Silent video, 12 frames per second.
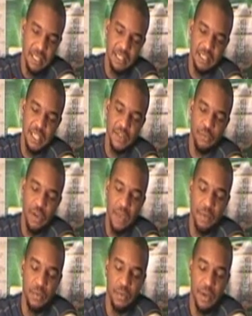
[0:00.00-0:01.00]
instead of
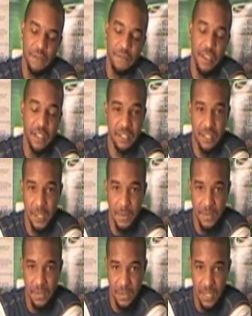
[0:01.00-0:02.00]
grabbing it with my
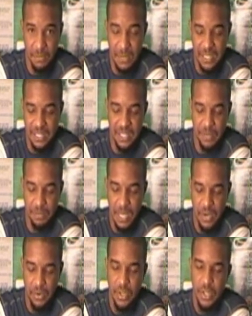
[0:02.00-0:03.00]
fingertips, it might slip
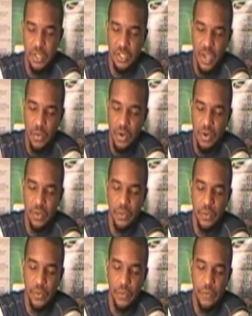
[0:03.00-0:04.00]
out. So I want
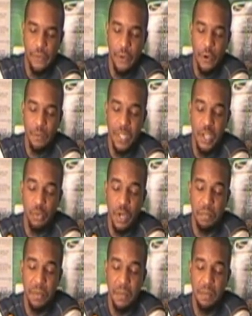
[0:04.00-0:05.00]
to firmly
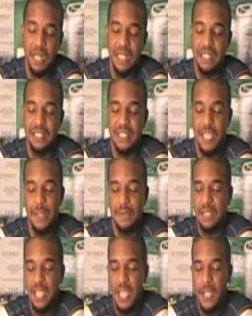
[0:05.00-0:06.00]
grip it, but at the same
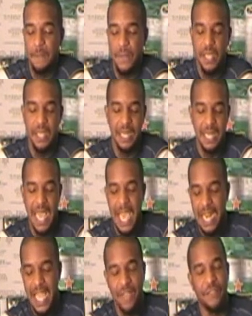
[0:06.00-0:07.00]
time,
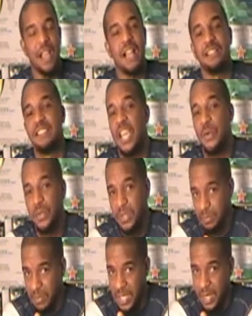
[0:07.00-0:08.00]
not have contact with
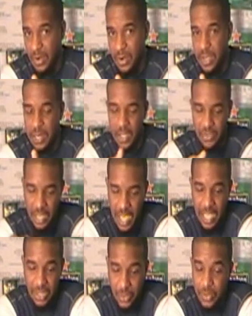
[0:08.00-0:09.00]
the beer. Now you
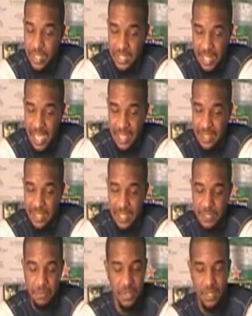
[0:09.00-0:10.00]
can do this like
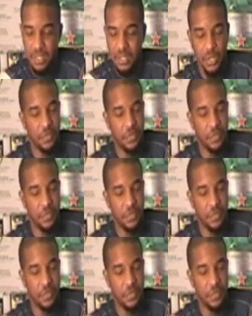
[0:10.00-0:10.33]
this, but if a